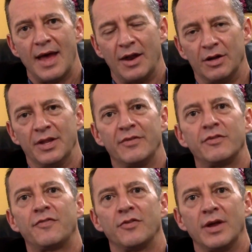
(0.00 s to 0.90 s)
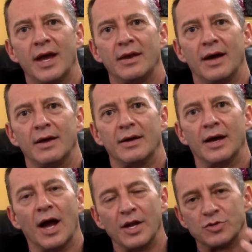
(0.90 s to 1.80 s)
And I'll never forget,
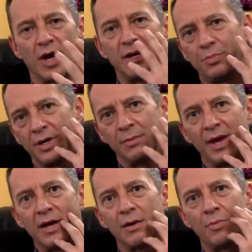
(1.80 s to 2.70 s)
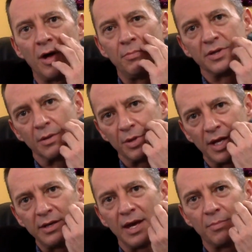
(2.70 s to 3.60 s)
I tried putting makeup on, but the
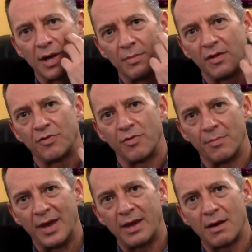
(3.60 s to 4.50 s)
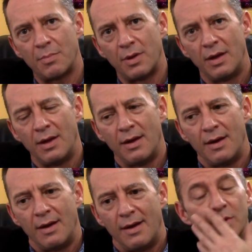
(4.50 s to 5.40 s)
blood kept coming through the makeup.
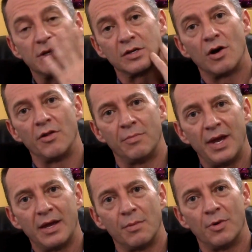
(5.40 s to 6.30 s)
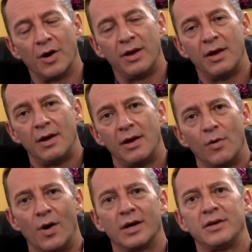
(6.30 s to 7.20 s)
So I took all the makeup on,
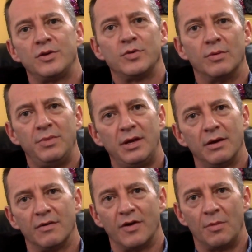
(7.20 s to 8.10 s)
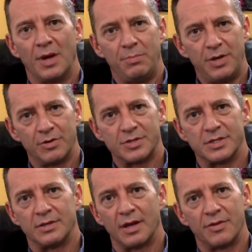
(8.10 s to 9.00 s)
walked into a meeting of all my
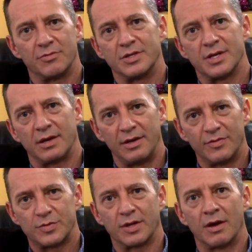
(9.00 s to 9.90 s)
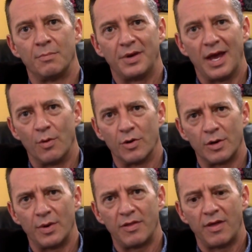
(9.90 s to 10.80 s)
peers and other executives of the company I
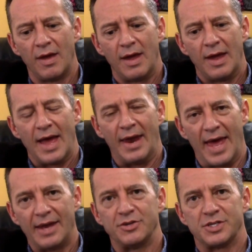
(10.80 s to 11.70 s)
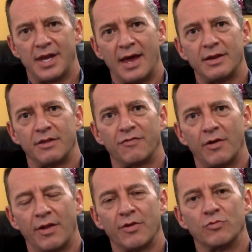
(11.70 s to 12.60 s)
work with, and had to stand at the
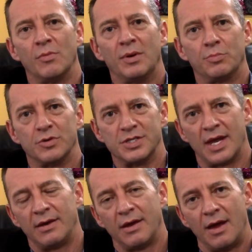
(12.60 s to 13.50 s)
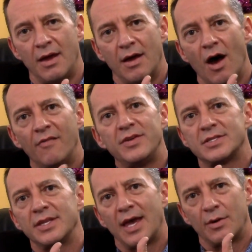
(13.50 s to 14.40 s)
front of the room and present.
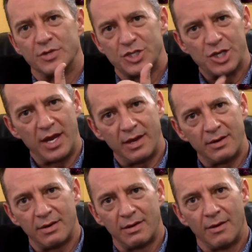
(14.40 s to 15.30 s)
Obviously, I was shaken.